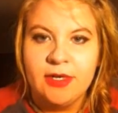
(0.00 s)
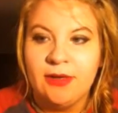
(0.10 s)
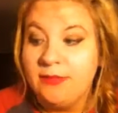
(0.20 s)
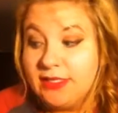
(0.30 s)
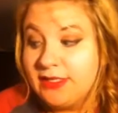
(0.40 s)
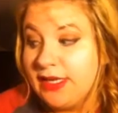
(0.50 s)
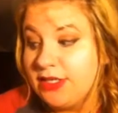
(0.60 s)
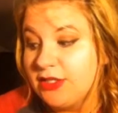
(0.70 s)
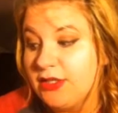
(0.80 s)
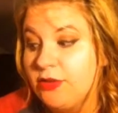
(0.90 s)
But this is
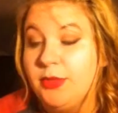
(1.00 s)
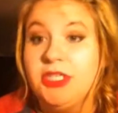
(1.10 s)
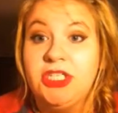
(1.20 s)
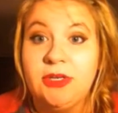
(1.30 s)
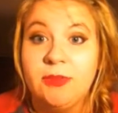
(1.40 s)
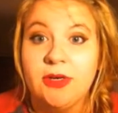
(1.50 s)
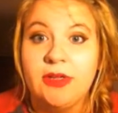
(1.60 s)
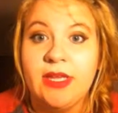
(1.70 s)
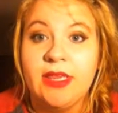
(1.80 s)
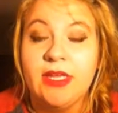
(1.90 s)
actually a little bit
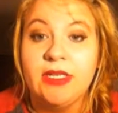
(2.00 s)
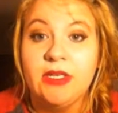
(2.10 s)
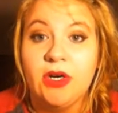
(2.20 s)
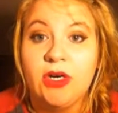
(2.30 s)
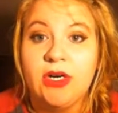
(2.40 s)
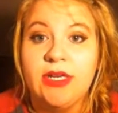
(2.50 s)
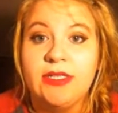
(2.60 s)
cheaper than the Tarte.